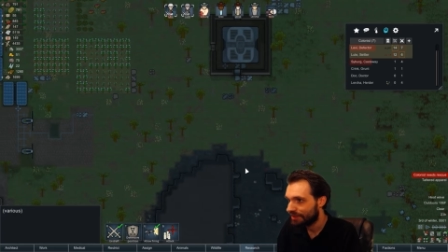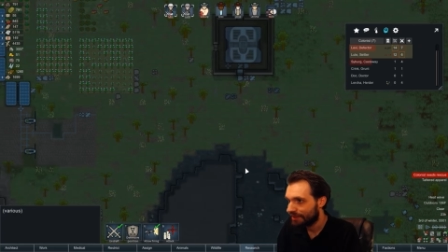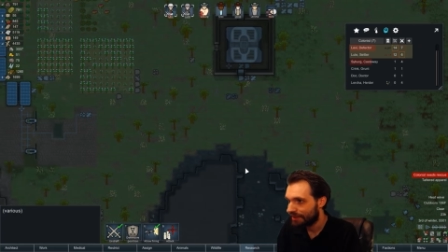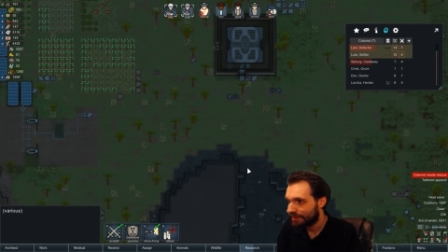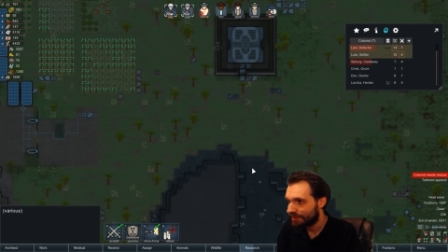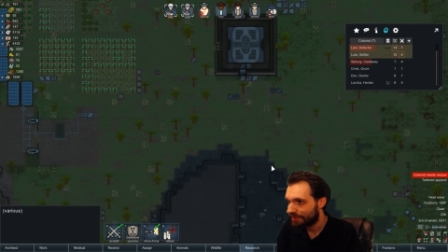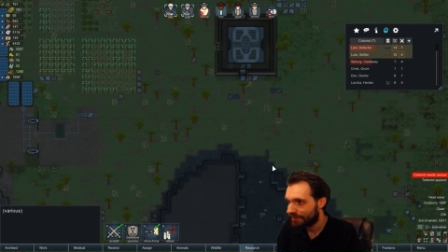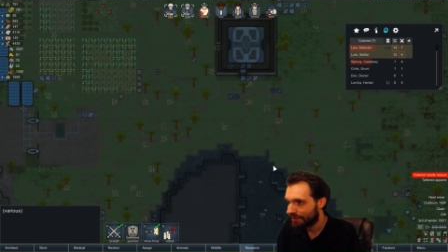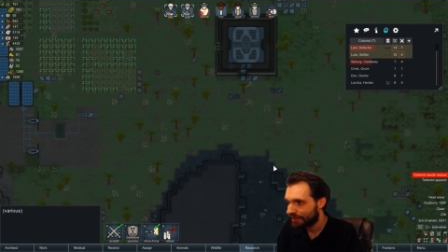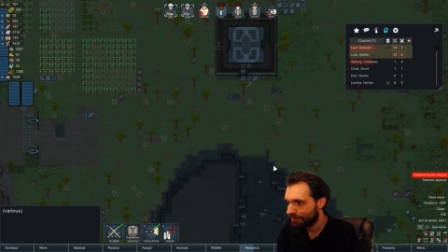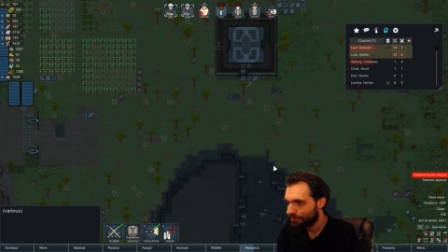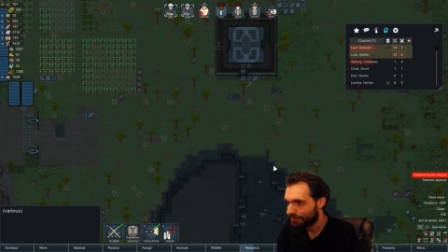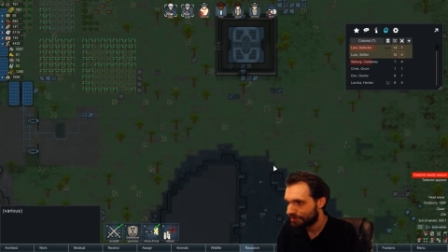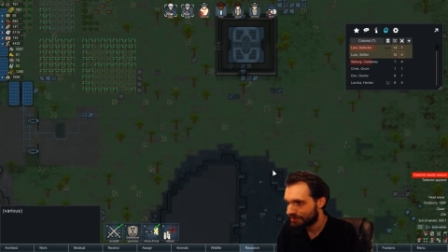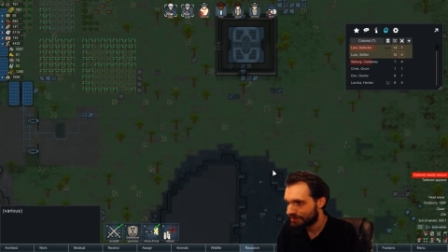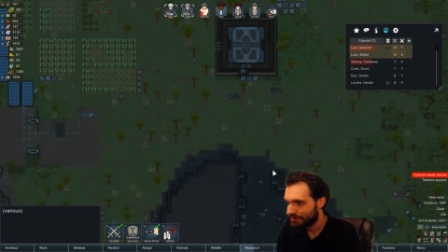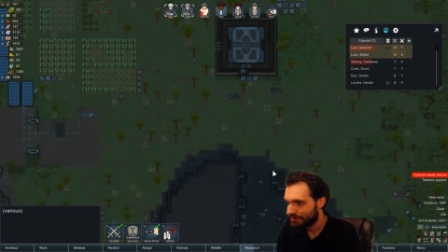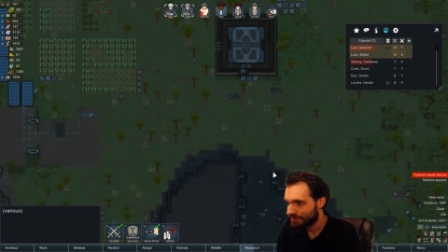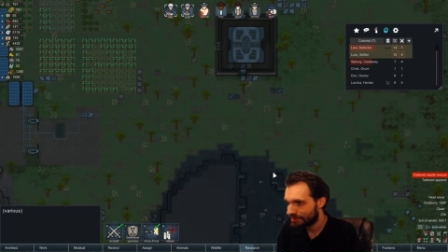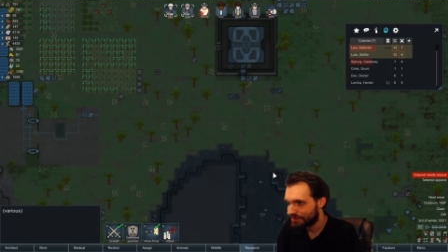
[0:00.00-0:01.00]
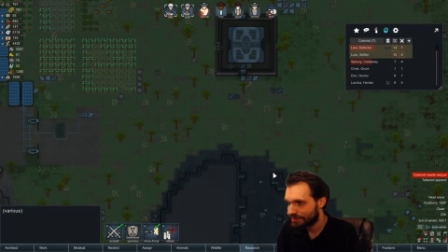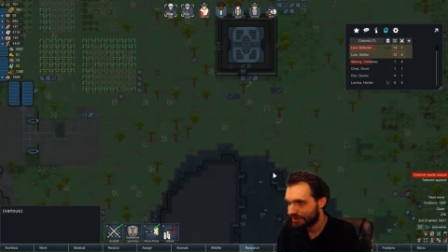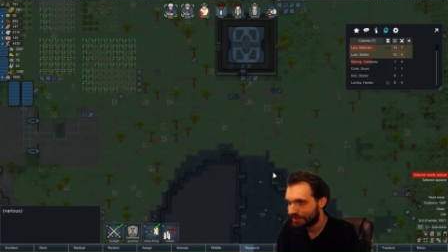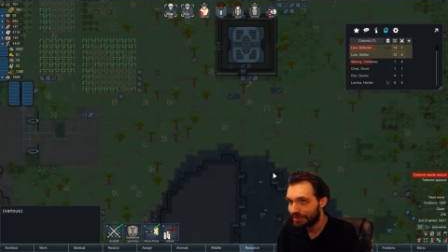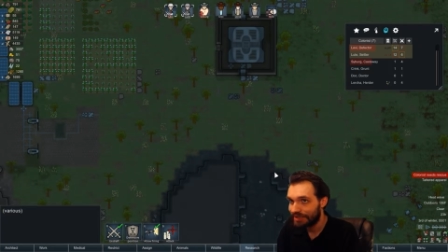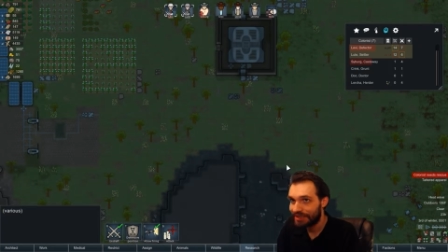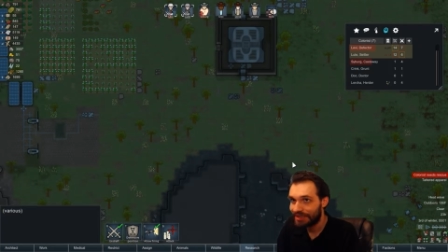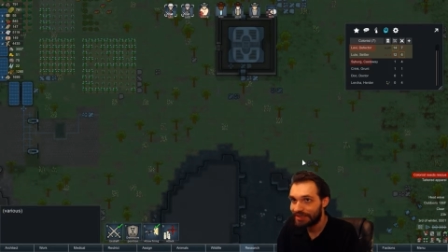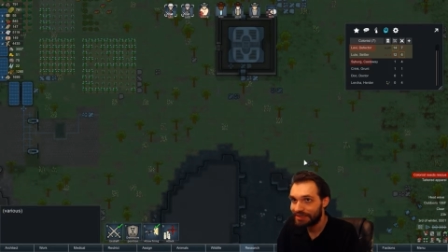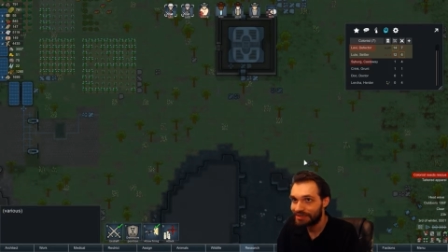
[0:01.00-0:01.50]
I think I'm going to
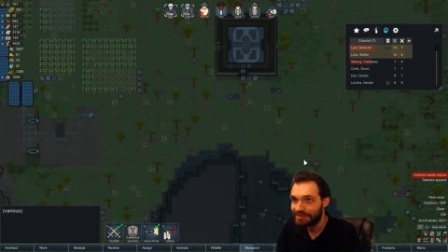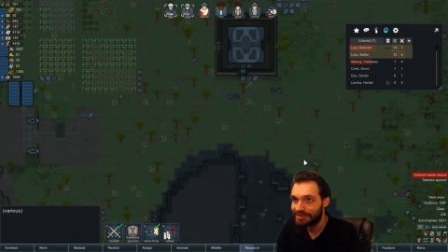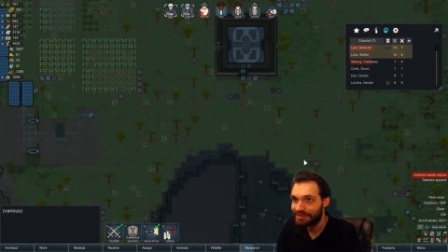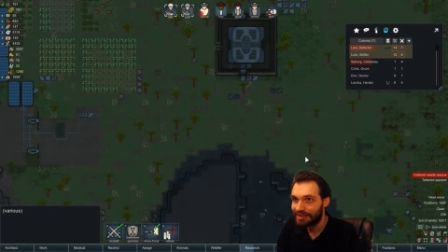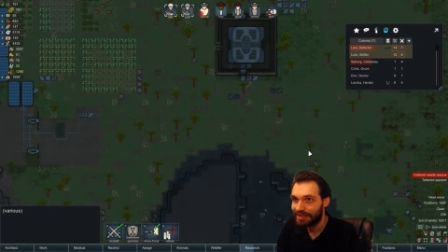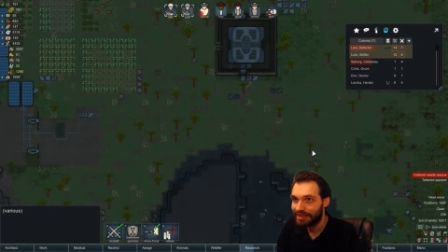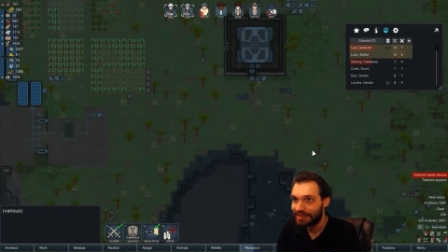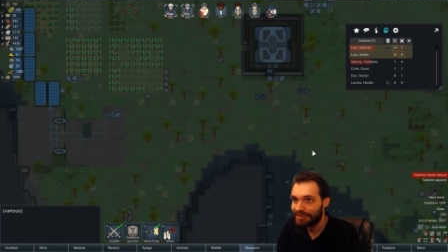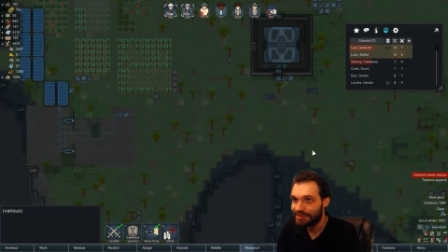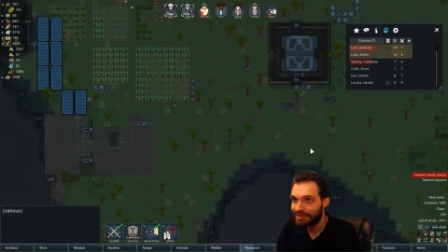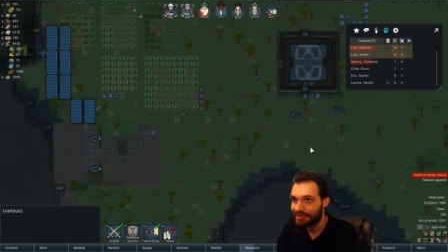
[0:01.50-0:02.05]
stay inside